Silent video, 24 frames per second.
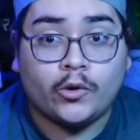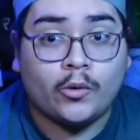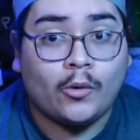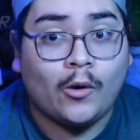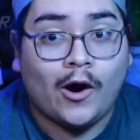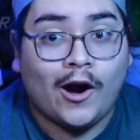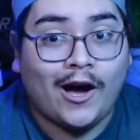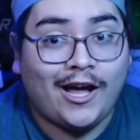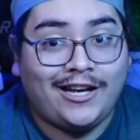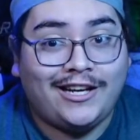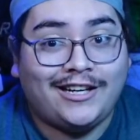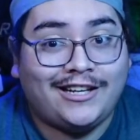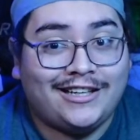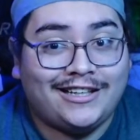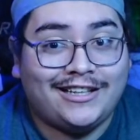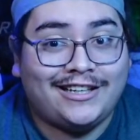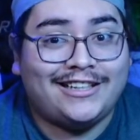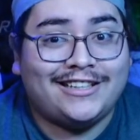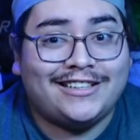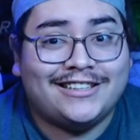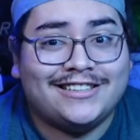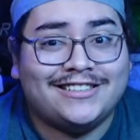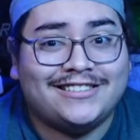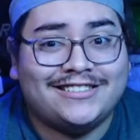Quan.
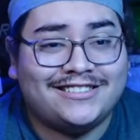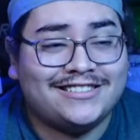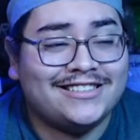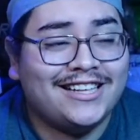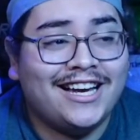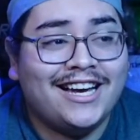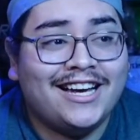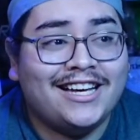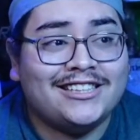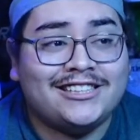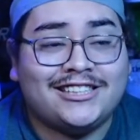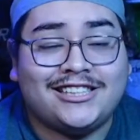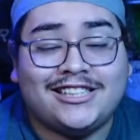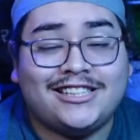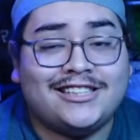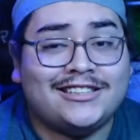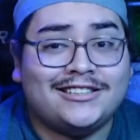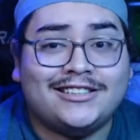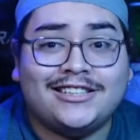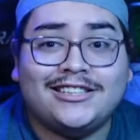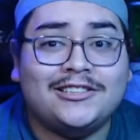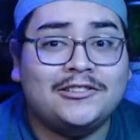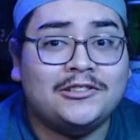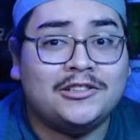And she
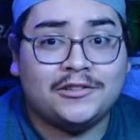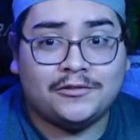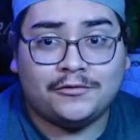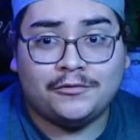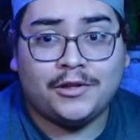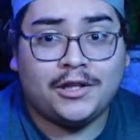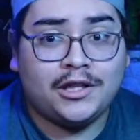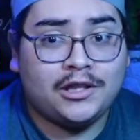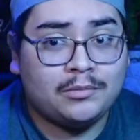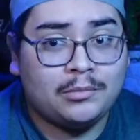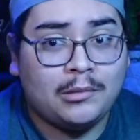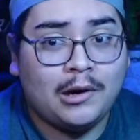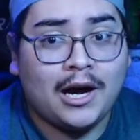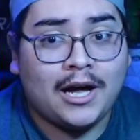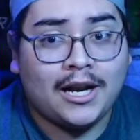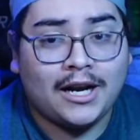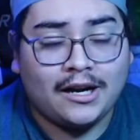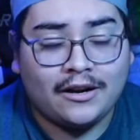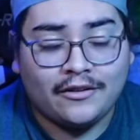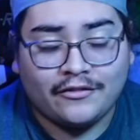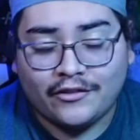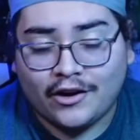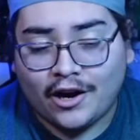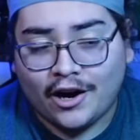continued to respawn,
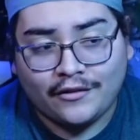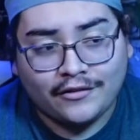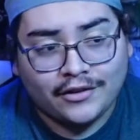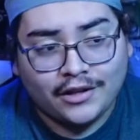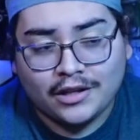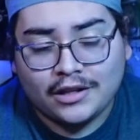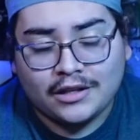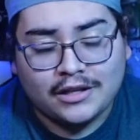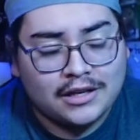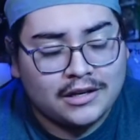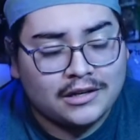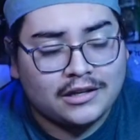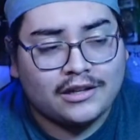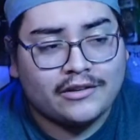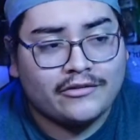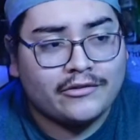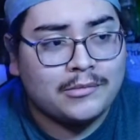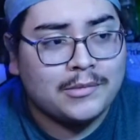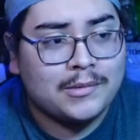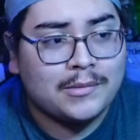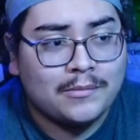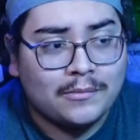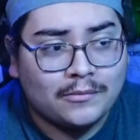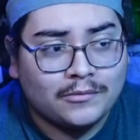and obviously it's
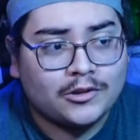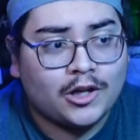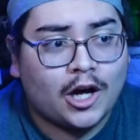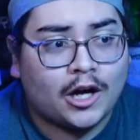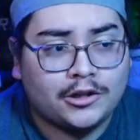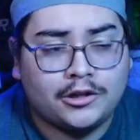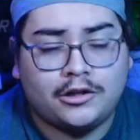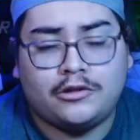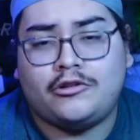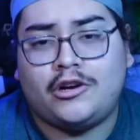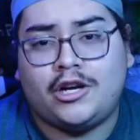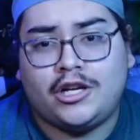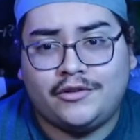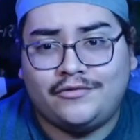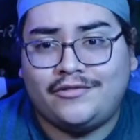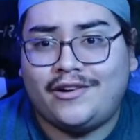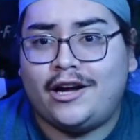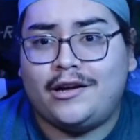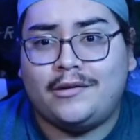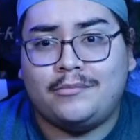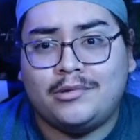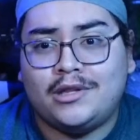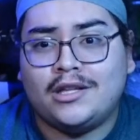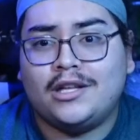giving me Doctor Strange
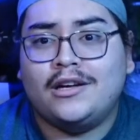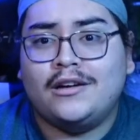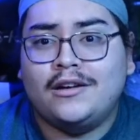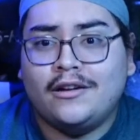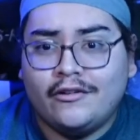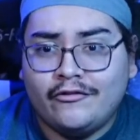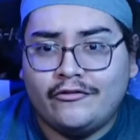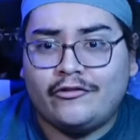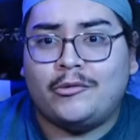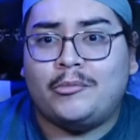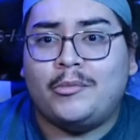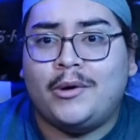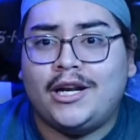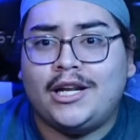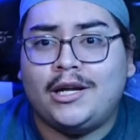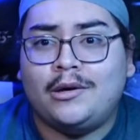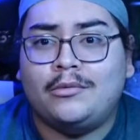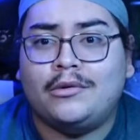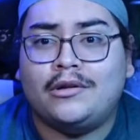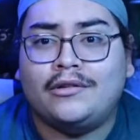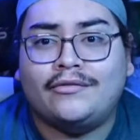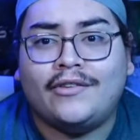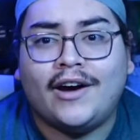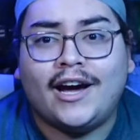vibes from when he
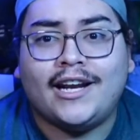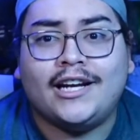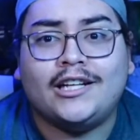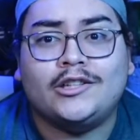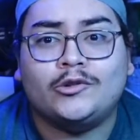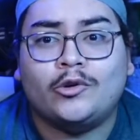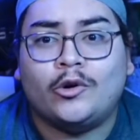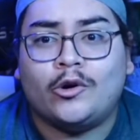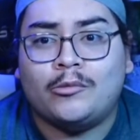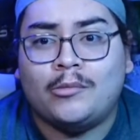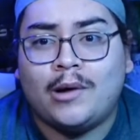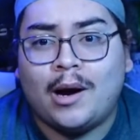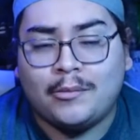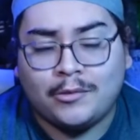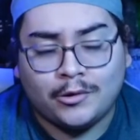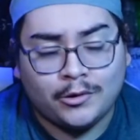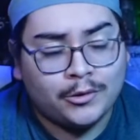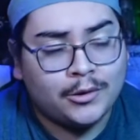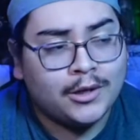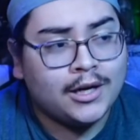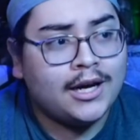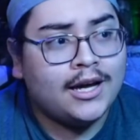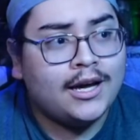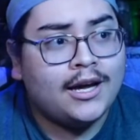was fighting Dormammu.
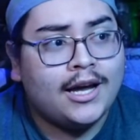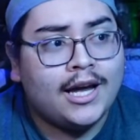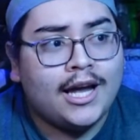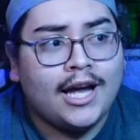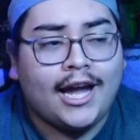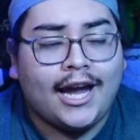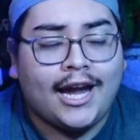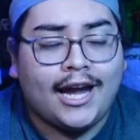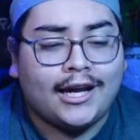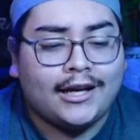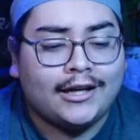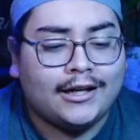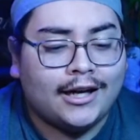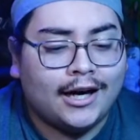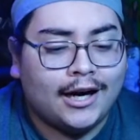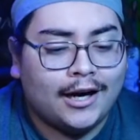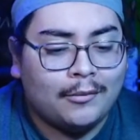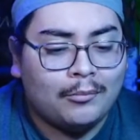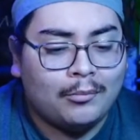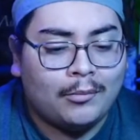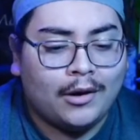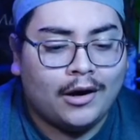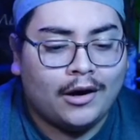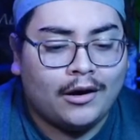And
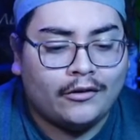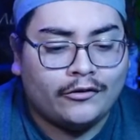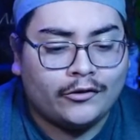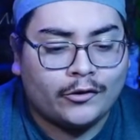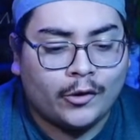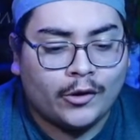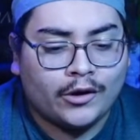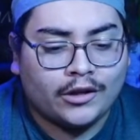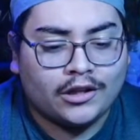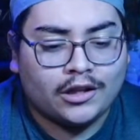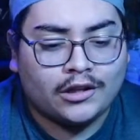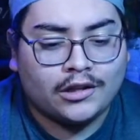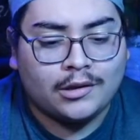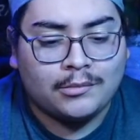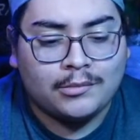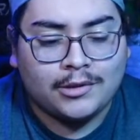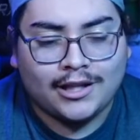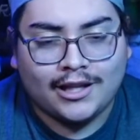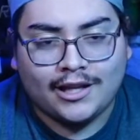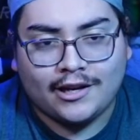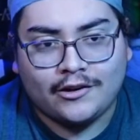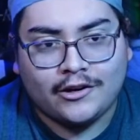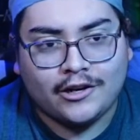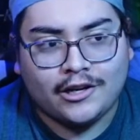of course, the
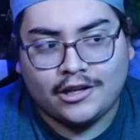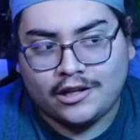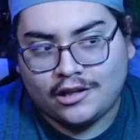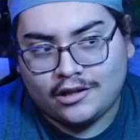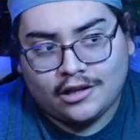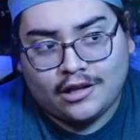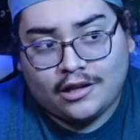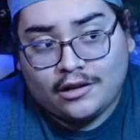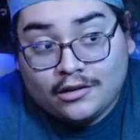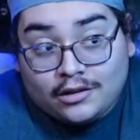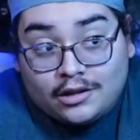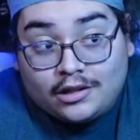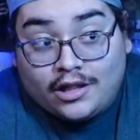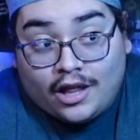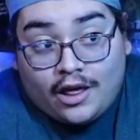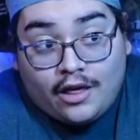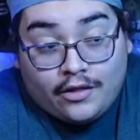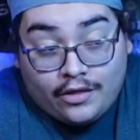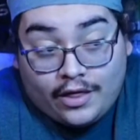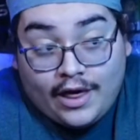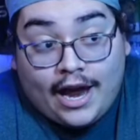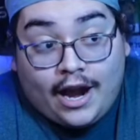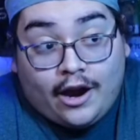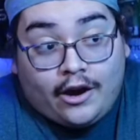similarities
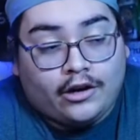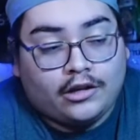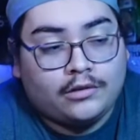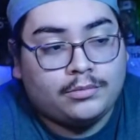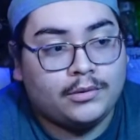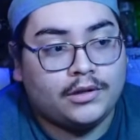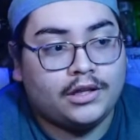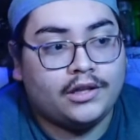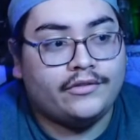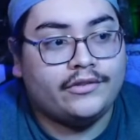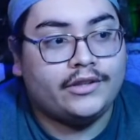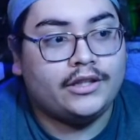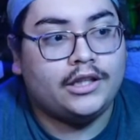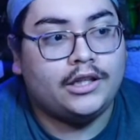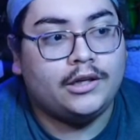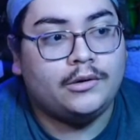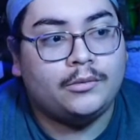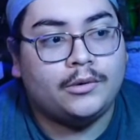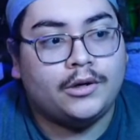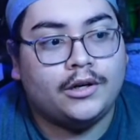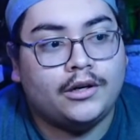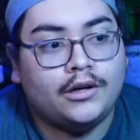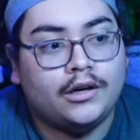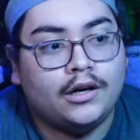there specifically
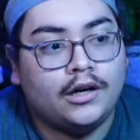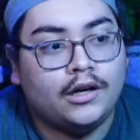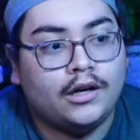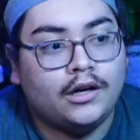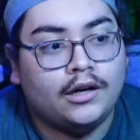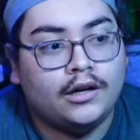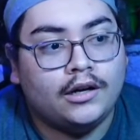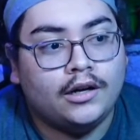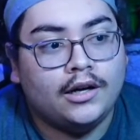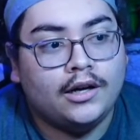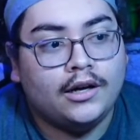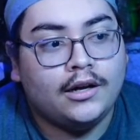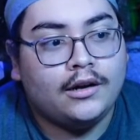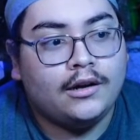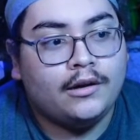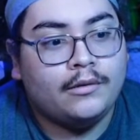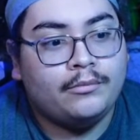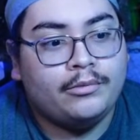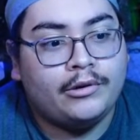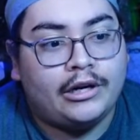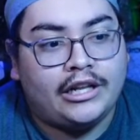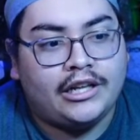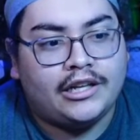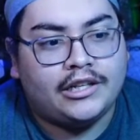were
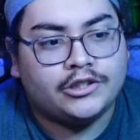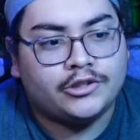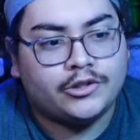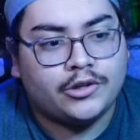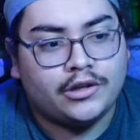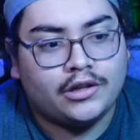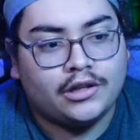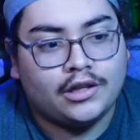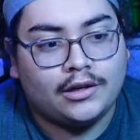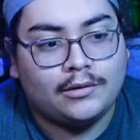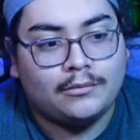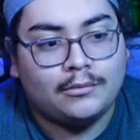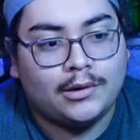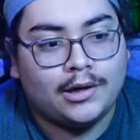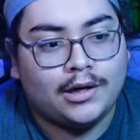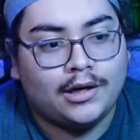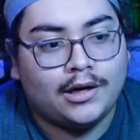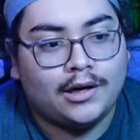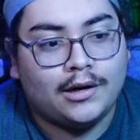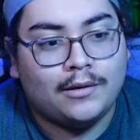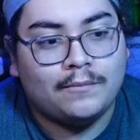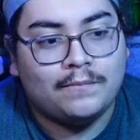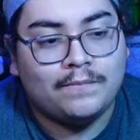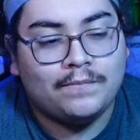pretty interesting. But
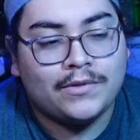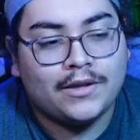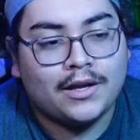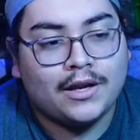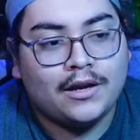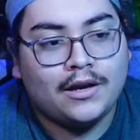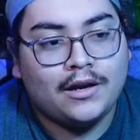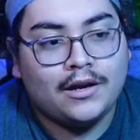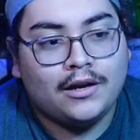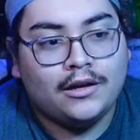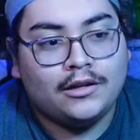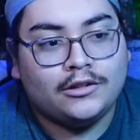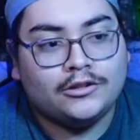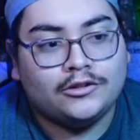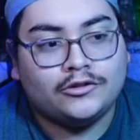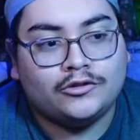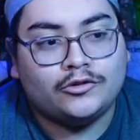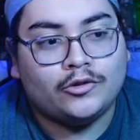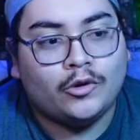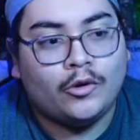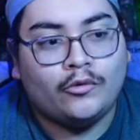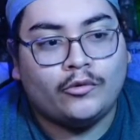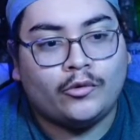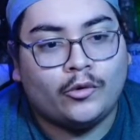
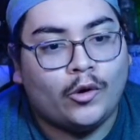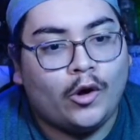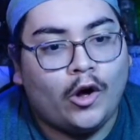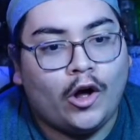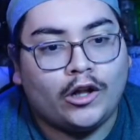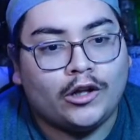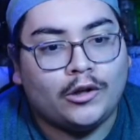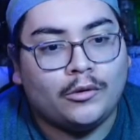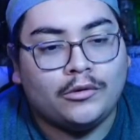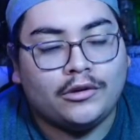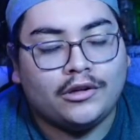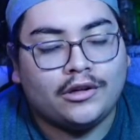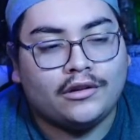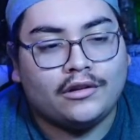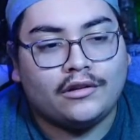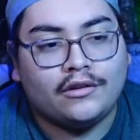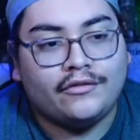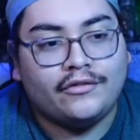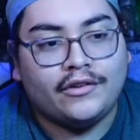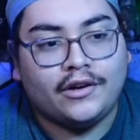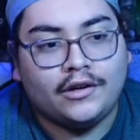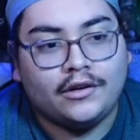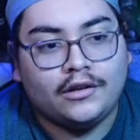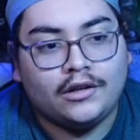just overall, it was just a
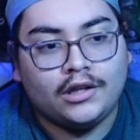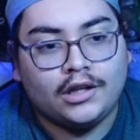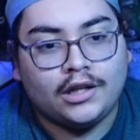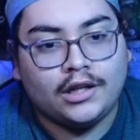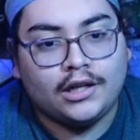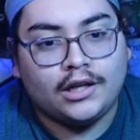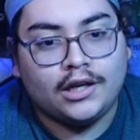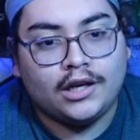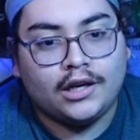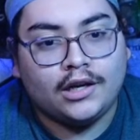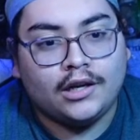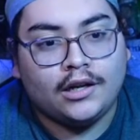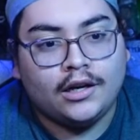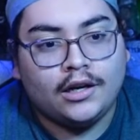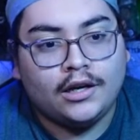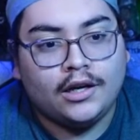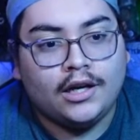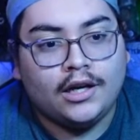fun scene.